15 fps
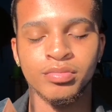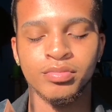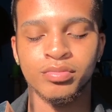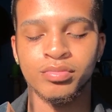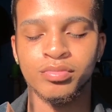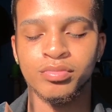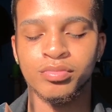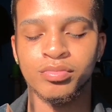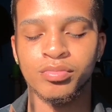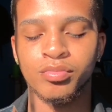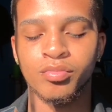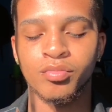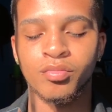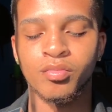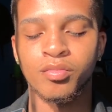
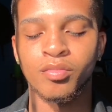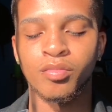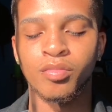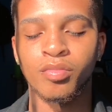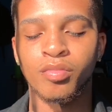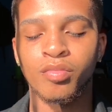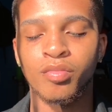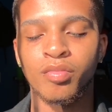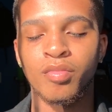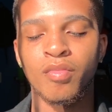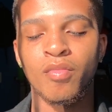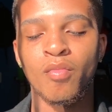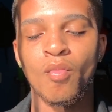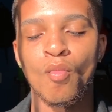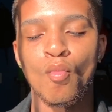
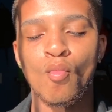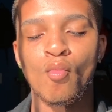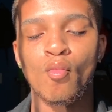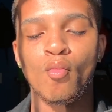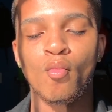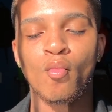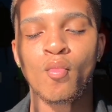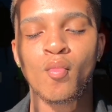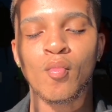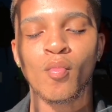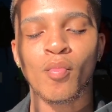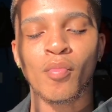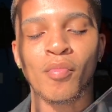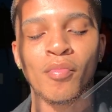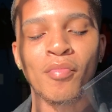Nothing is said.